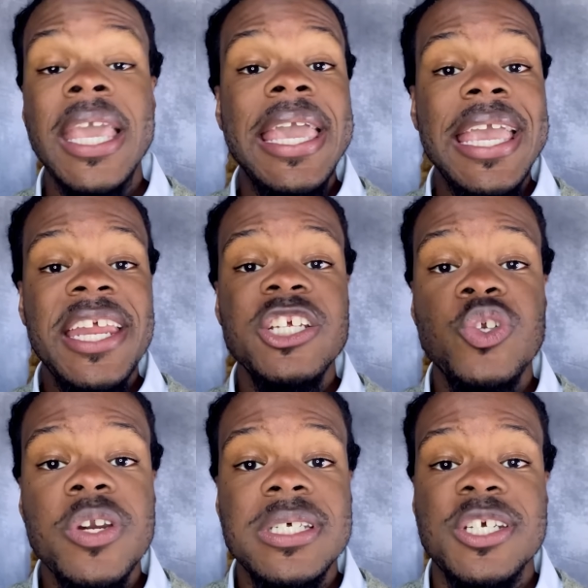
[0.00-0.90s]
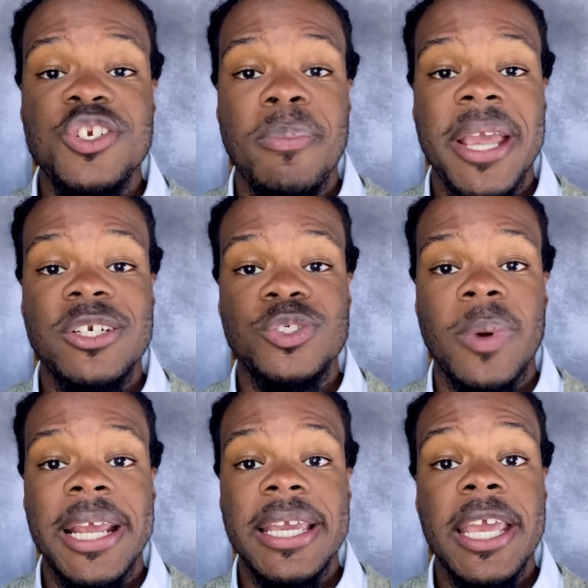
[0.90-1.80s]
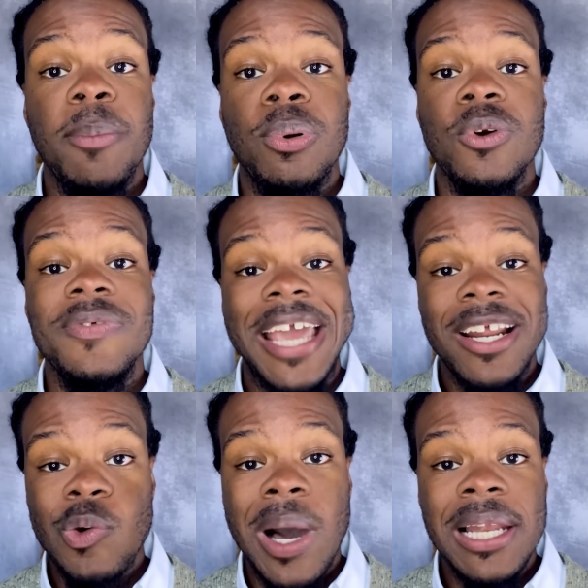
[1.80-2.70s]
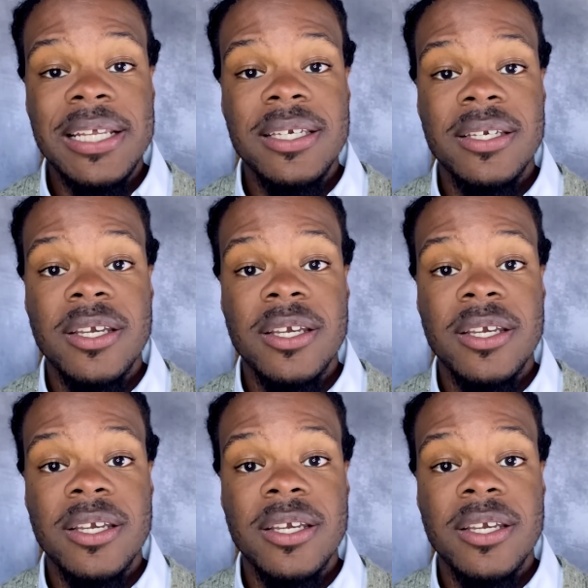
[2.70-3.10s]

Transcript: Industry decision makers rank improved data quality,